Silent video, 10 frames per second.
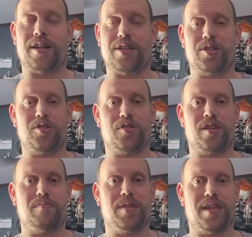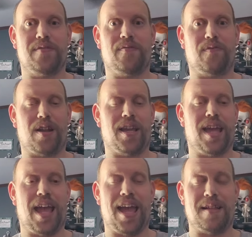extremely
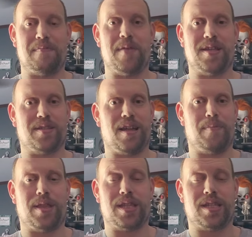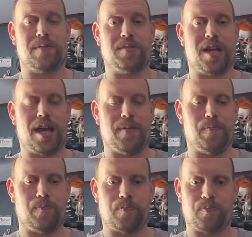funny and messed up at the same time.